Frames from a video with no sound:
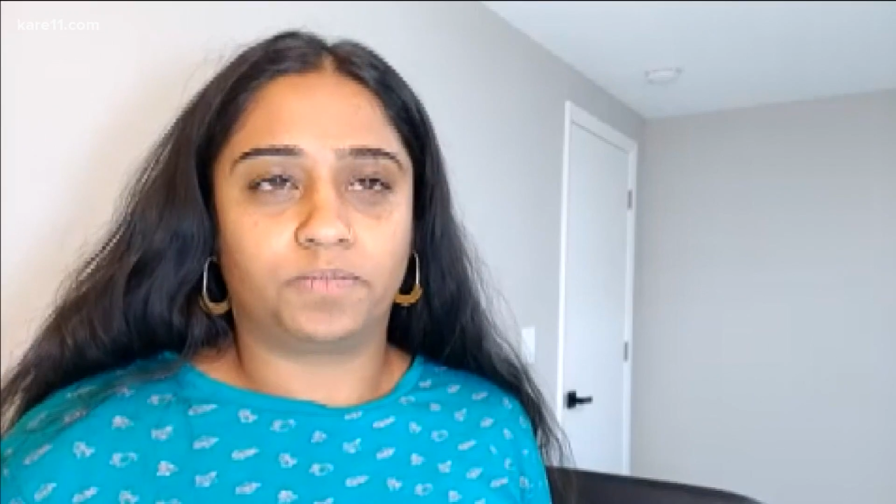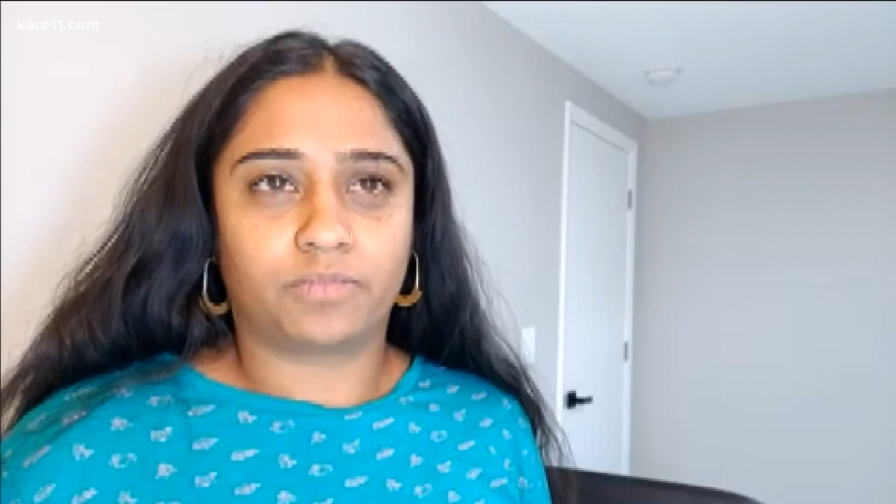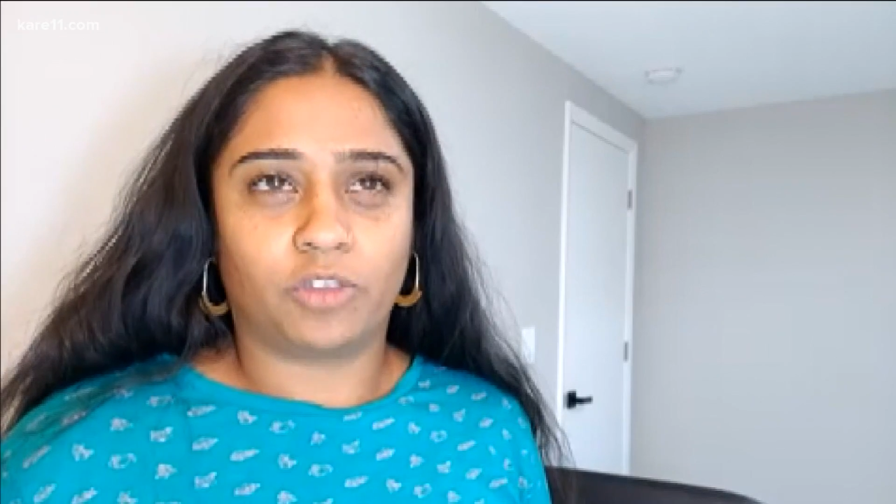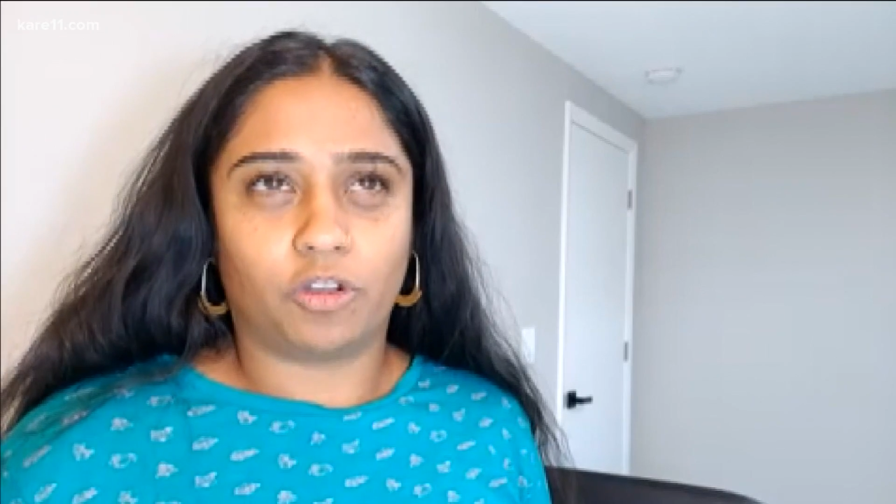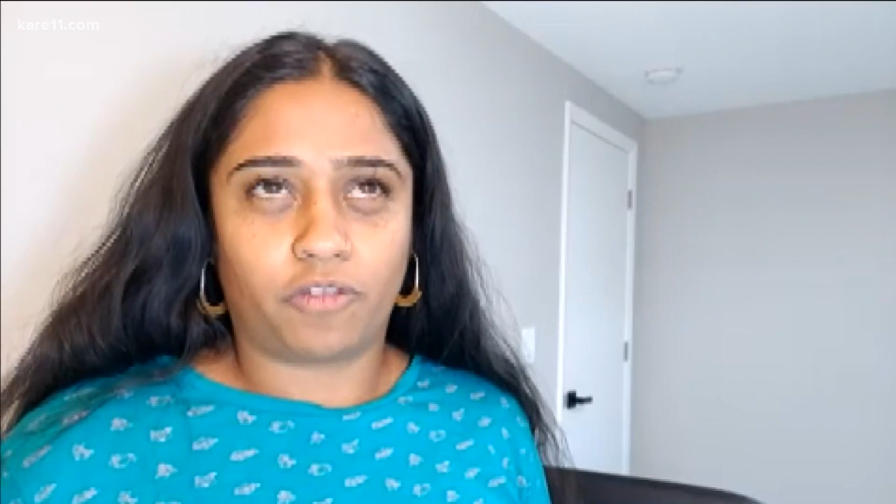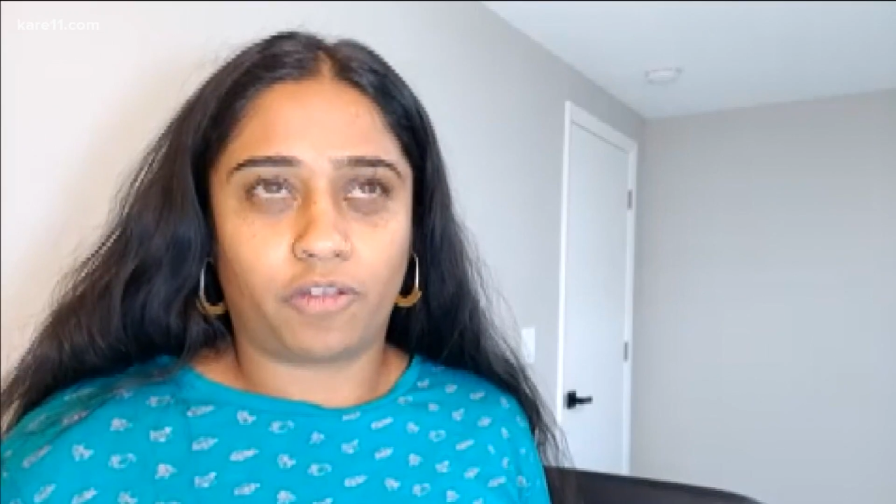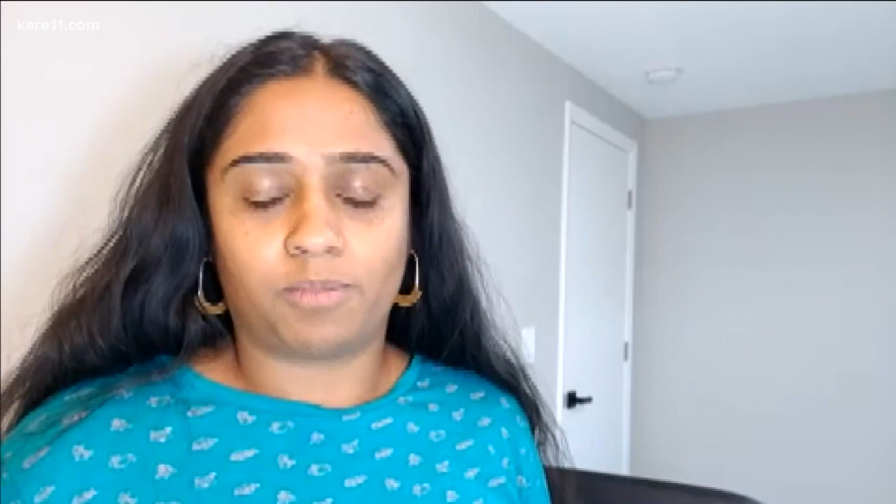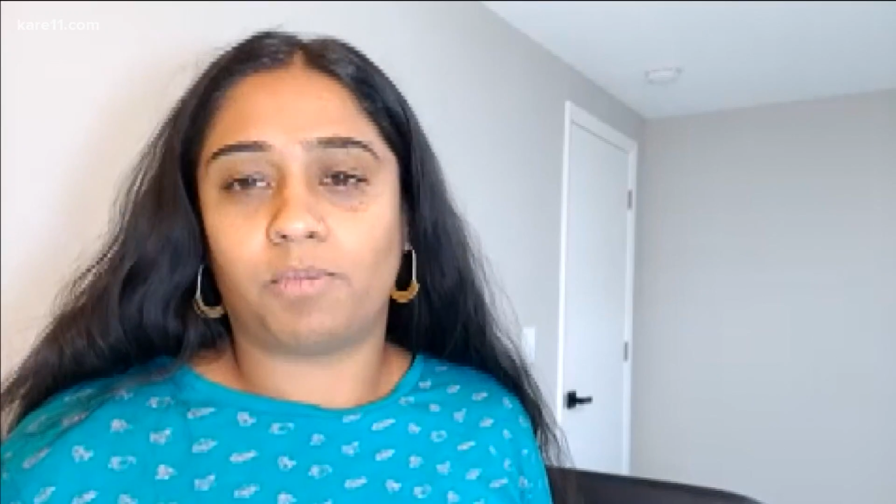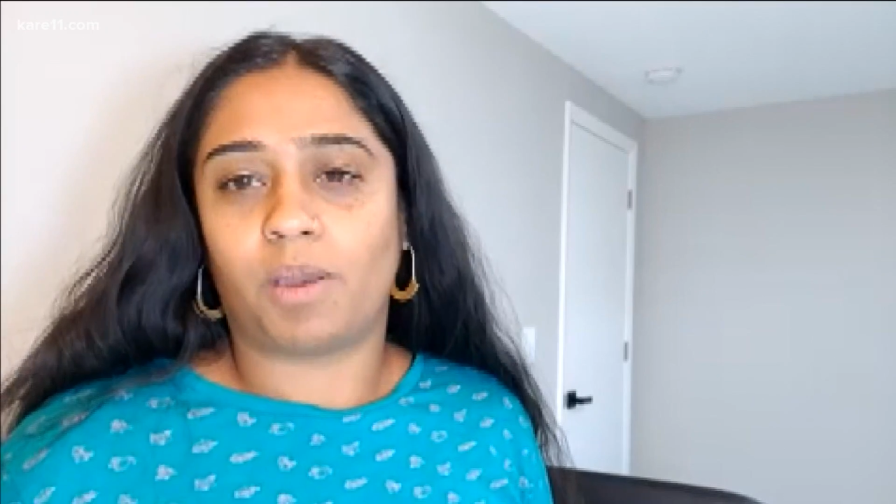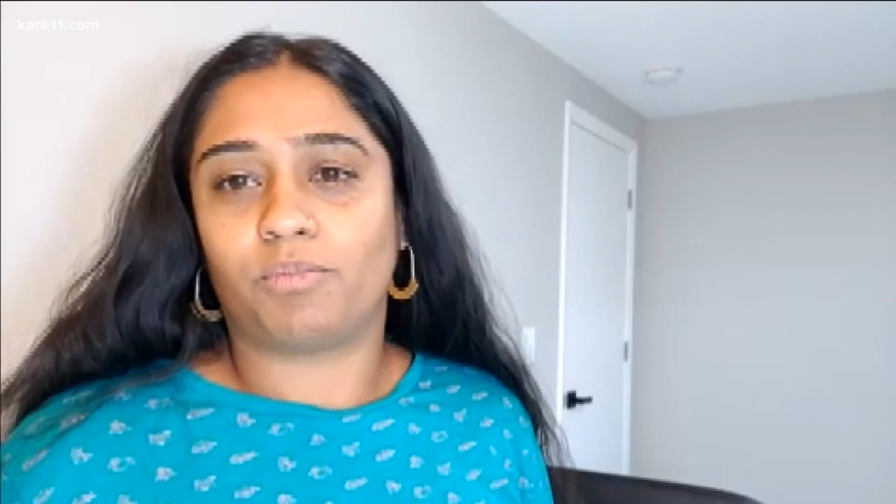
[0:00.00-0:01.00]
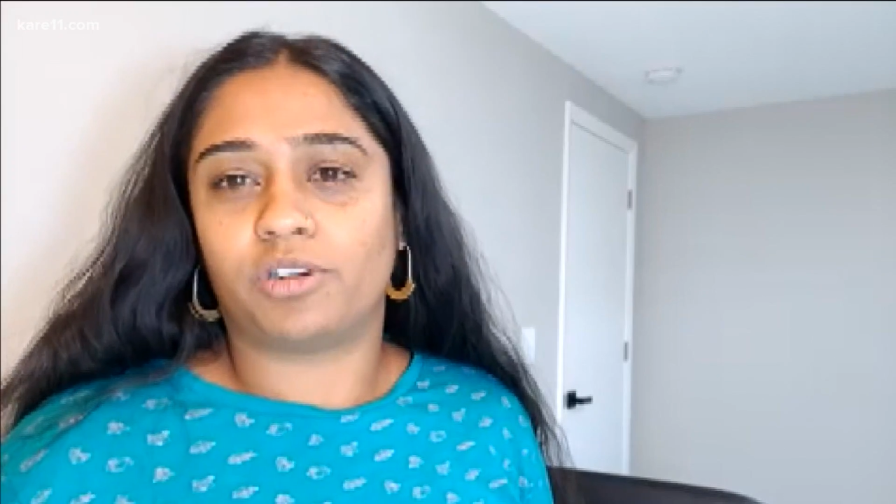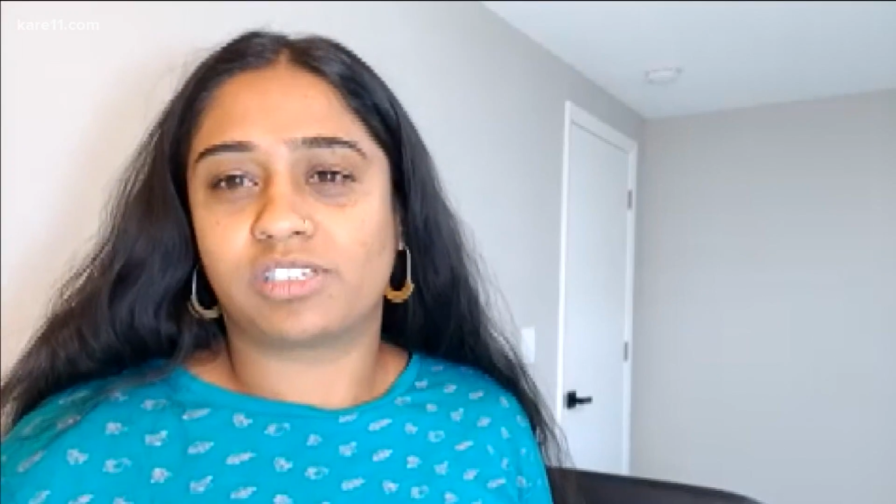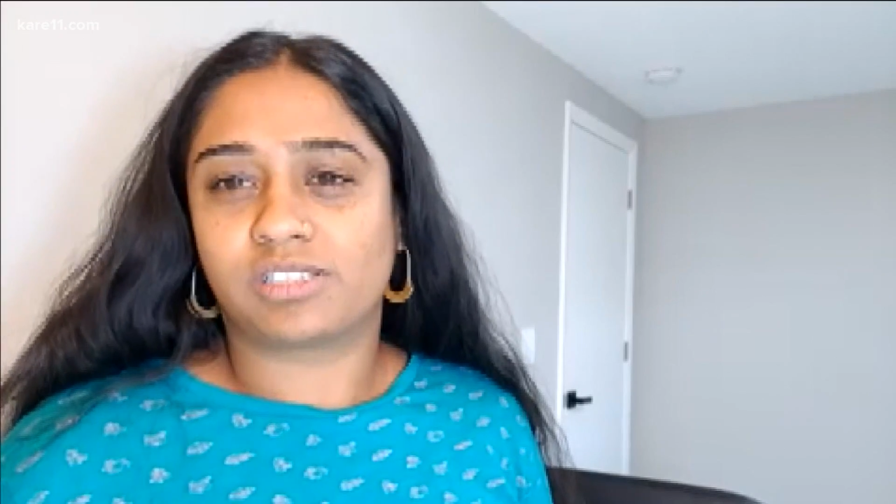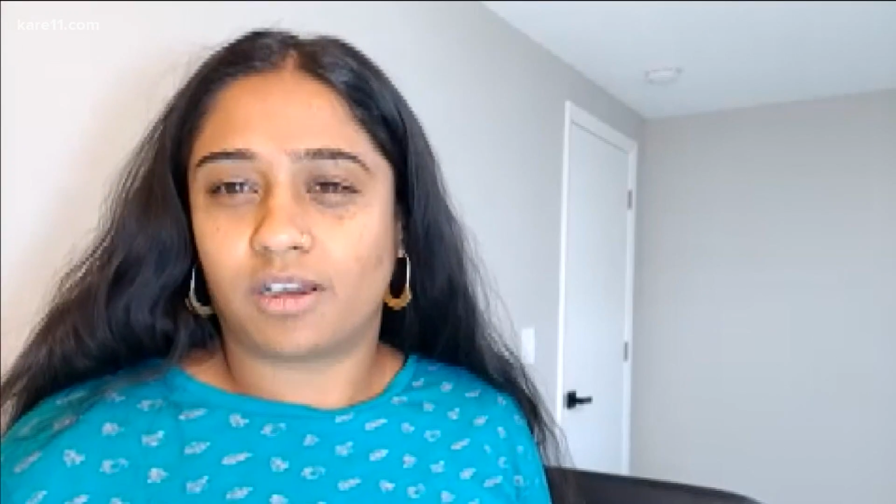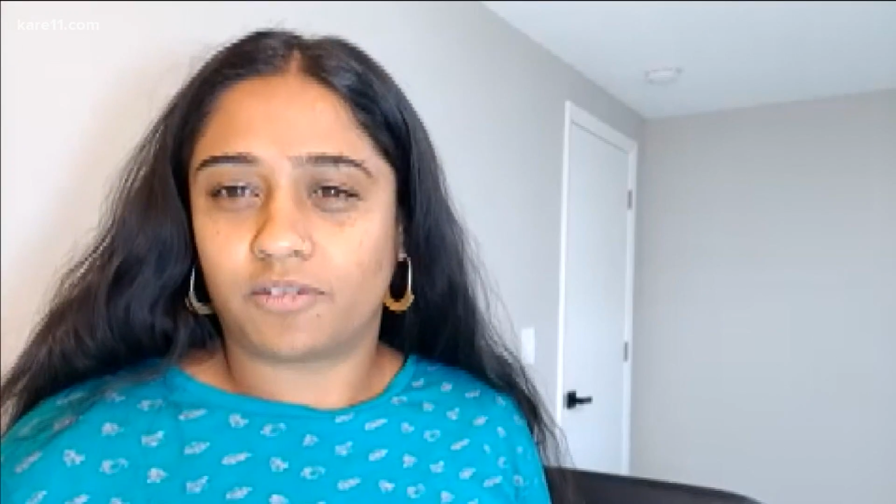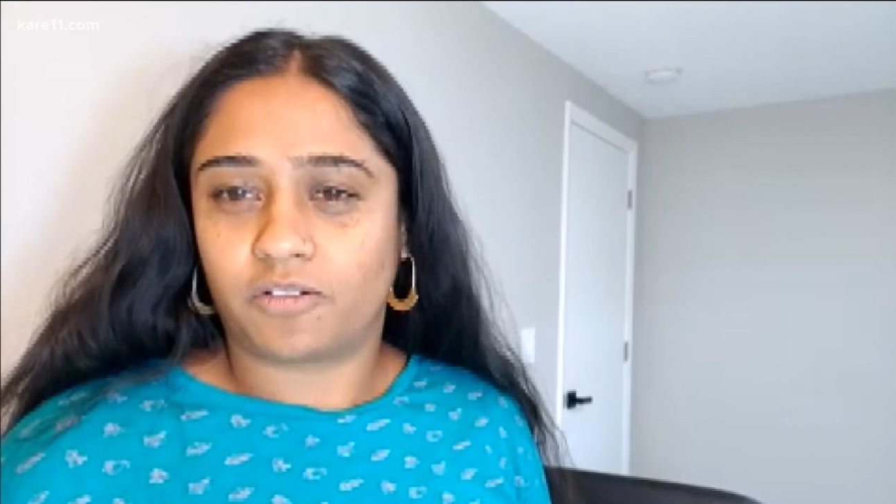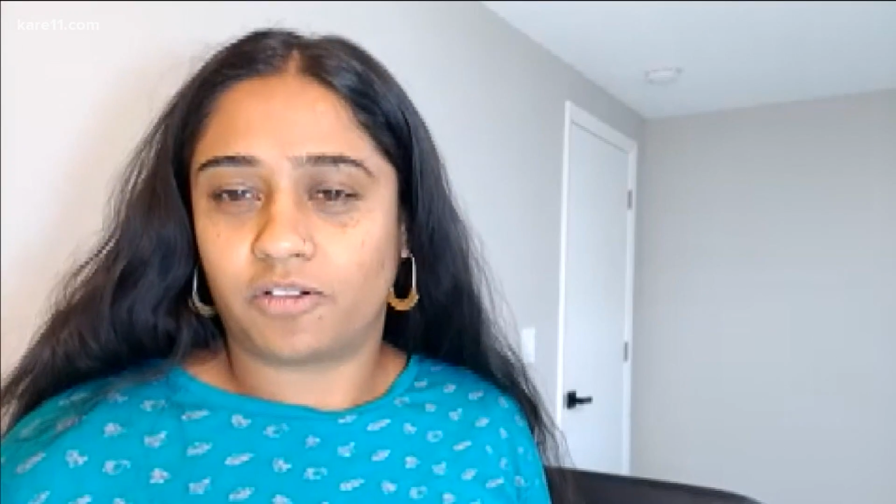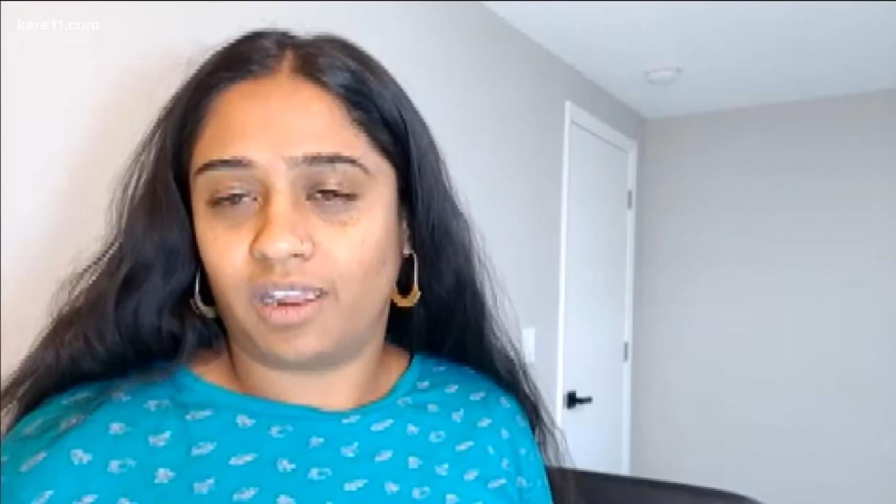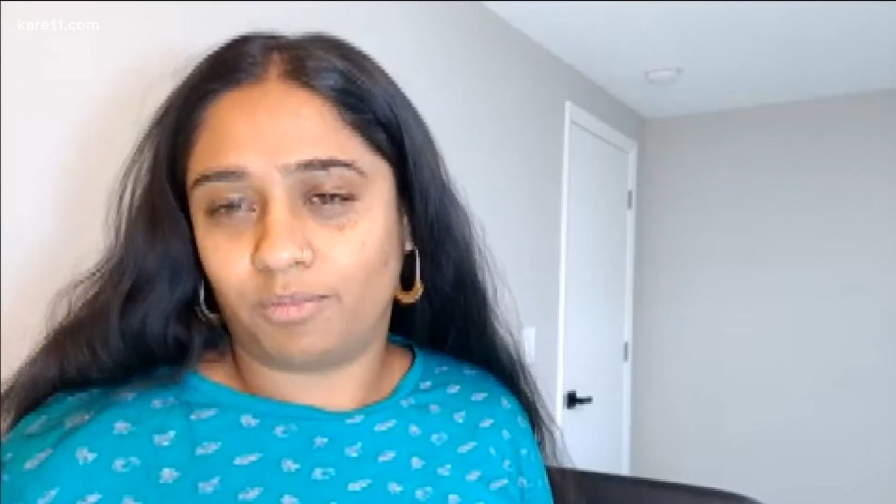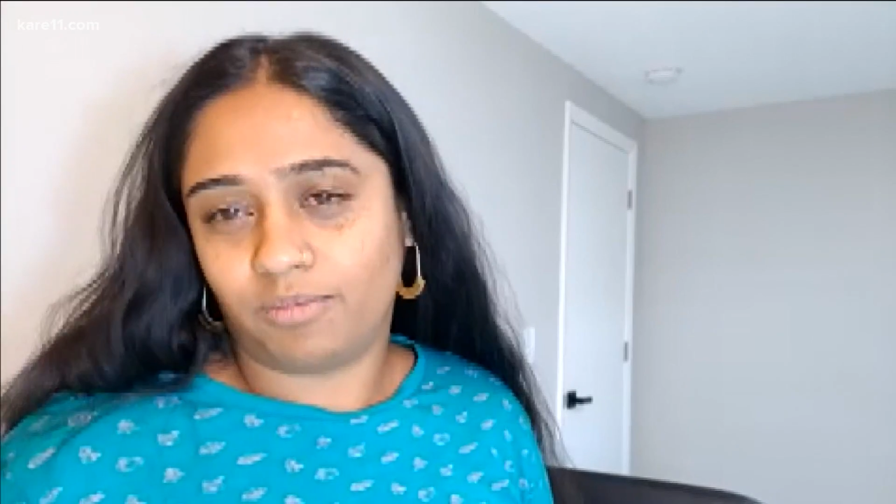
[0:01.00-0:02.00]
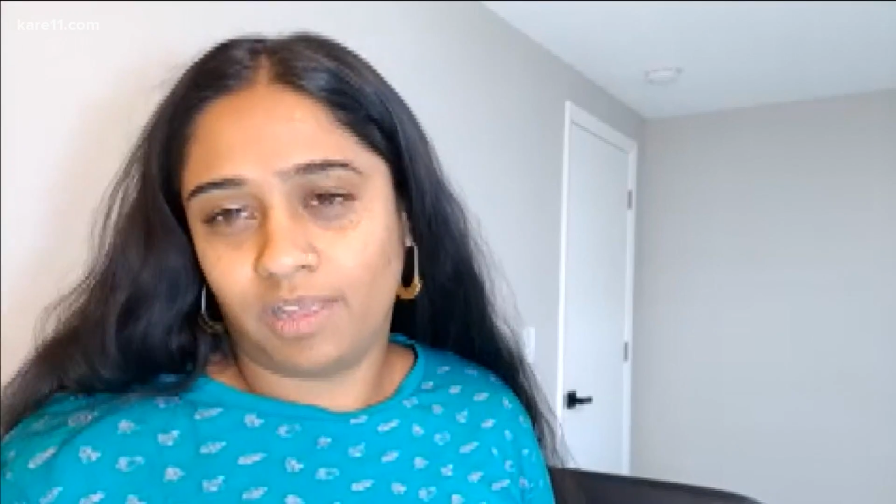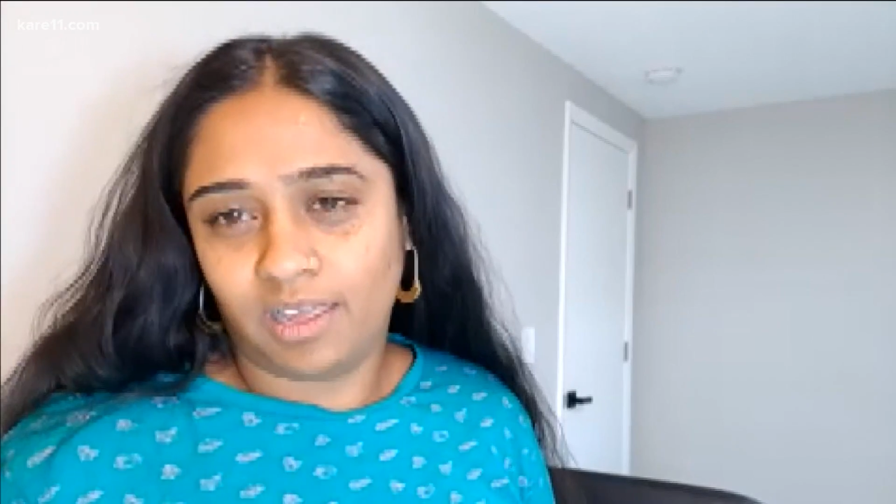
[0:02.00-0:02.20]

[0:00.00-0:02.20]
you know, family members suffering